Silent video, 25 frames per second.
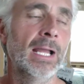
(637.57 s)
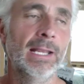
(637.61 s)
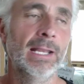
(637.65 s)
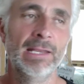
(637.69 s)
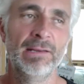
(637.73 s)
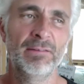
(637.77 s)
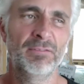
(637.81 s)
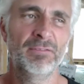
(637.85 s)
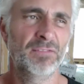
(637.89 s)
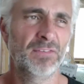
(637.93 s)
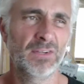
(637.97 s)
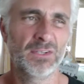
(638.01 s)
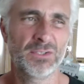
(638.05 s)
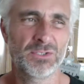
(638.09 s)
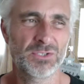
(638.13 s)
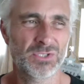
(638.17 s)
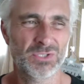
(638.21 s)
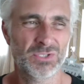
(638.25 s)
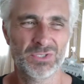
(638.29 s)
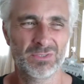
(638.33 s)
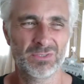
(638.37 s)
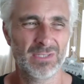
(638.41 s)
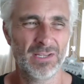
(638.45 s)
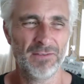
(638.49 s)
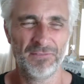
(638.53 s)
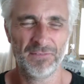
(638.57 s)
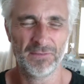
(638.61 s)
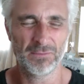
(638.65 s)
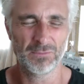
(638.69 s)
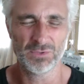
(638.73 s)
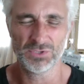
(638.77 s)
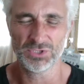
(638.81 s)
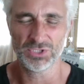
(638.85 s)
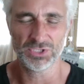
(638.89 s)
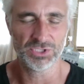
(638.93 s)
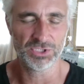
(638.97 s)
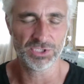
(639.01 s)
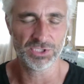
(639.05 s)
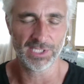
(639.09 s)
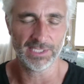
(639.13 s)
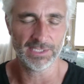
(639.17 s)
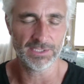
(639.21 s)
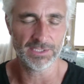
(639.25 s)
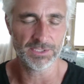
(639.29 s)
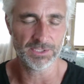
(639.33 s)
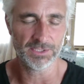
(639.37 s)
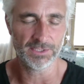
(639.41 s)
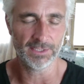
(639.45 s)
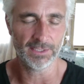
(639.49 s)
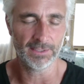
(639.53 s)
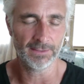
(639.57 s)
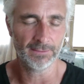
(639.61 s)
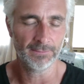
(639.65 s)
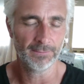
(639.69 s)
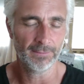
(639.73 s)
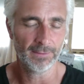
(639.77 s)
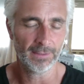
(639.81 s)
and everything had just, everything was just changing then.